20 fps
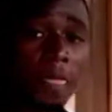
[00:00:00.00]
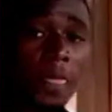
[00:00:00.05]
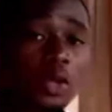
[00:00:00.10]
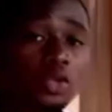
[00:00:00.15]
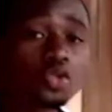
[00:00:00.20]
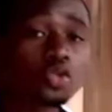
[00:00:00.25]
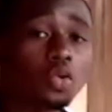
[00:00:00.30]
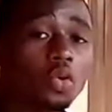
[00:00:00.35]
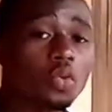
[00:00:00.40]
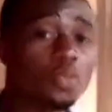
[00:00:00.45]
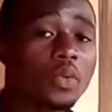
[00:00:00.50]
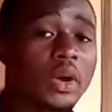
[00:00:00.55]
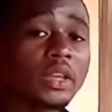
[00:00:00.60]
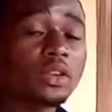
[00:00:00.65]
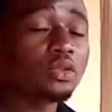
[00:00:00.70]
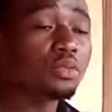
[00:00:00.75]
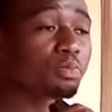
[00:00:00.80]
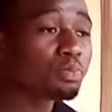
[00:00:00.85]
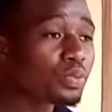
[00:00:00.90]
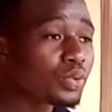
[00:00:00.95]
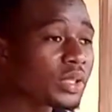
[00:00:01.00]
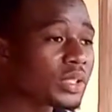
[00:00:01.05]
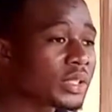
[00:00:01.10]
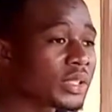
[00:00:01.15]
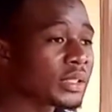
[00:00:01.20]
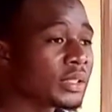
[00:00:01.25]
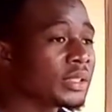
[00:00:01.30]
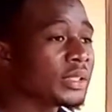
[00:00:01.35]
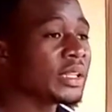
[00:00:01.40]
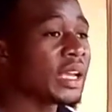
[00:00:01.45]
So when you put
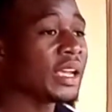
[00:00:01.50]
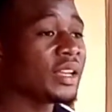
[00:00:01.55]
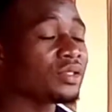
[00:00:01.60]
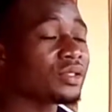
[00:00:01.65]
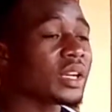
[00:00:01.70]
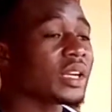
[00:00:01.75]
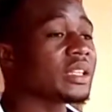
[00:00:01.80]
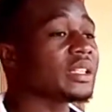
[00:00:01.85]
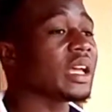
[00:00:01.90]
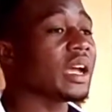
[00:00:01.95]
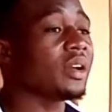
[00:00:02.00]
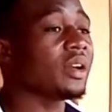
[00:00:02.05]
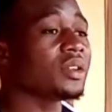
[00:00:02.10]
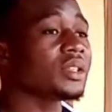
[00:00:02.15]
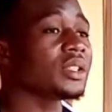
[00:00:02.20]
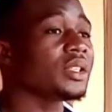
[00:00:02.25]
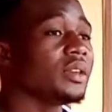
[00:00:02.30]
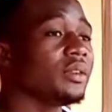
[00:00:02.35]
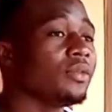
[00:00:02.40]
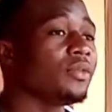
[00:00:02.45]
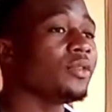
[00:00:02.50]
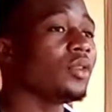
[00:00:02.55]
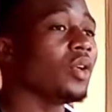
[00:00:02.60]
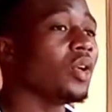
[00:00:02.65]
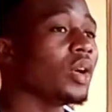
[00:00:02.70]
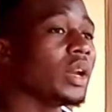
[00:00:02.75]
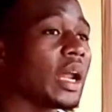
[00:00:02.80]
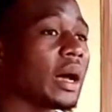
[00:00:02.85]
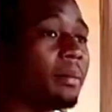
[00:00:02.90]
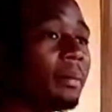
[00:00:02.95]
the interest that I received
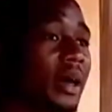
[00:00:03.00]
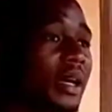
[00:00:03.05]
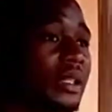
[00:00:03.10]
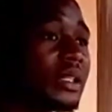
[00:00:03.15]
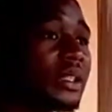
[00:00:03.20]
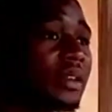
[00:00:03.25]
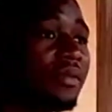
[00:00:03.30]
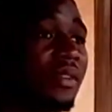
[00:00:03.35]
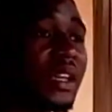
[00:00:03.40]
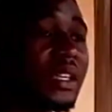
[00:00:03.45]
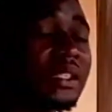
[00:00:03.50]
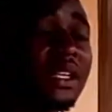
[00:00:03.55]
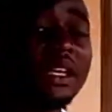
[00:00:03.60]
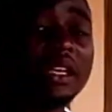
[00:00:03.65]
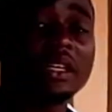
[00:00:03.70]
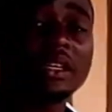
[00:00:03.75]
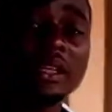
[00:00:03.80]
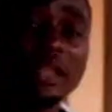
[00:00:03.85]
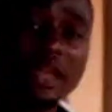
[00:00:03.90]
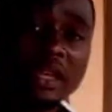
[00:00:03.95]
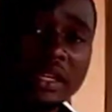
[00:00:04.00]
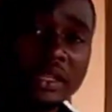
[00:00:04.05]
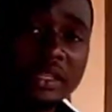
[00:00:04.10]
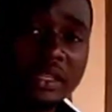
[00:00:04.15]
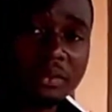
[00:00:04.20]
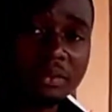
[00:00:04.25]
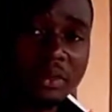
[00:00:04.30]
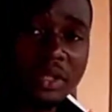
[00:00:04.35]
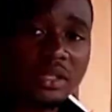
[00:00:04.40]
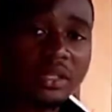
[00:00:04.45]
on amount invested in
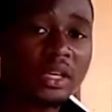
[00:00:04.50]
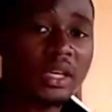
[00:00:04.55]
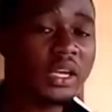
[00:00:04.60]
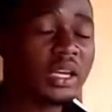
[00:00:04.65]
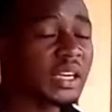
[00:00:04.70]
ADB,